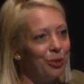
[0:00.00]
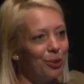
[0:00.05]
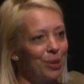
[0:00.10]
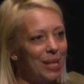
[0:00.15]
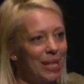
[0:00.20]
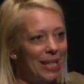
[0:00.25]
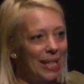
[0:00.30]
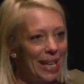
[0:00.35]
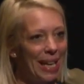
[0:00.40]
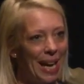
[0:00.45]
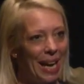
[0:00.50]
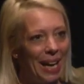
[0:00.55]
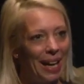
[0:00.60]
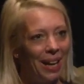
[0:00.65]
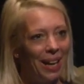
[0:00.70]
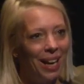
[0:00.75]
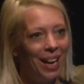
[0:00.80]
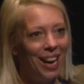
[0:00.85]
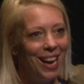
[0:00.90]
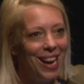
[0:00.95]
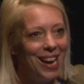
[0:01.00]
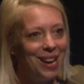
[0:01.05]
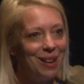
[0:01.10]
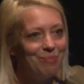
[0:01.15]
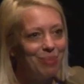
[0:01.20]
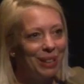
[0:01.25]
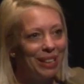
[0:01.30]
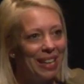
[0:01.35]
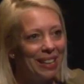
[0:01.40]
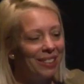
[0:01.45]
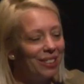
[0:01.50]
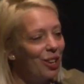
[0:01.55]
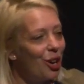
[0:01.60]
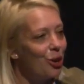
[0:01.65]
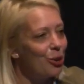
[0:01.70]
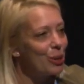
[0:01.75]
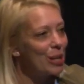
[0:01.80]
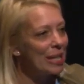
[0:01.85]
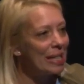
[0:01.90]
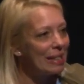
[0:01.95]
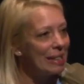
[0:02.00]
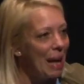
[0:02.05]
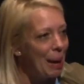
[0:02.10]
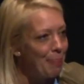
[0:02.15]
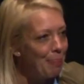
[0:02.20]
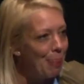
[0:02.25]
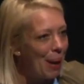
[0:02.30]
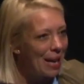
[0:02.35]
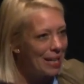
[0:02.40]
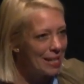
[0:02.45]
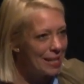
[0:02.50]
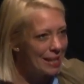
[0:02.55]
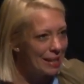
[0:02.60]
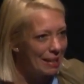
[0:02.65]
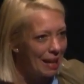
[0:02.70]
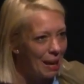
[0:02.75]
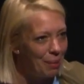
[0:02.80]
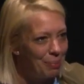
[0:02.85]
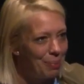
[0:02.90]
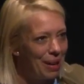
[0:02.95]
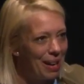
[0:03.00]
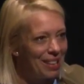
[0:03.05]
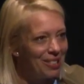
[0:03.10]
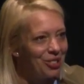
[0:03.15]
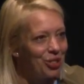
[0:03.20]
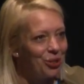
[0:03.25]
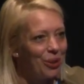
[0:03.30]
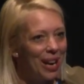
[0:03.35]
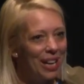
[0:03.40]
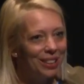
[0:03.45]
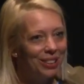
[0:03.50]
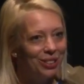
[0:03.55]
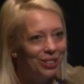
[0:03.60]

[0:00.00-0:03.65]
scale, but then go step by step and try to